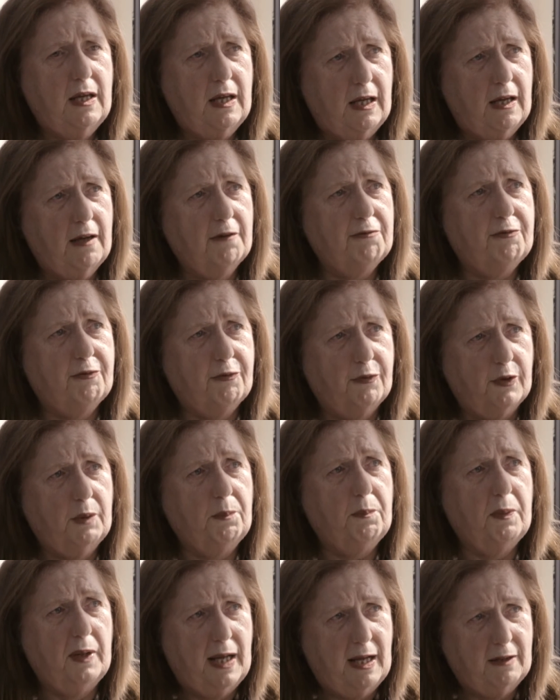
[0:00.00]
if we
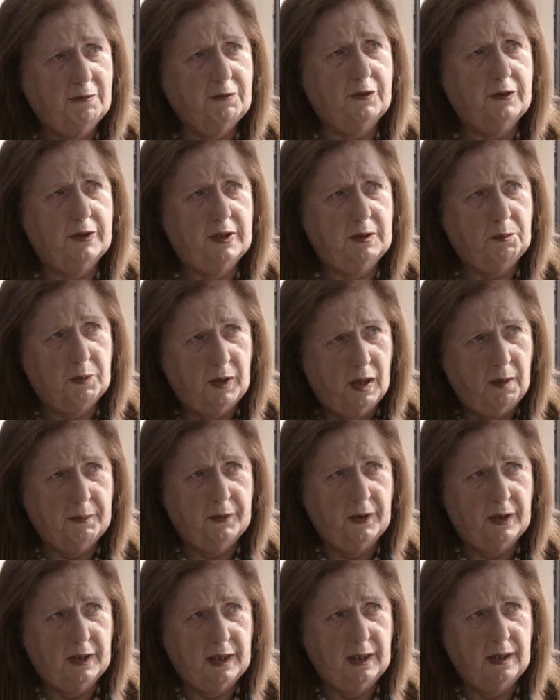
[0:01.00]
plan for it
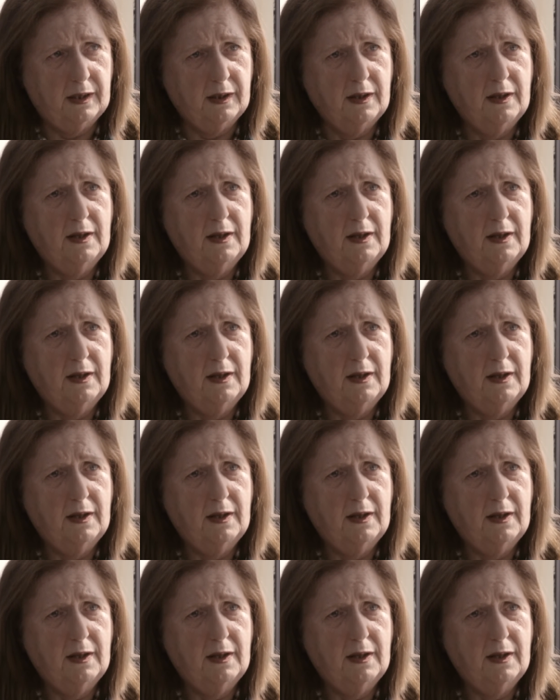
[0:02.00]
properly.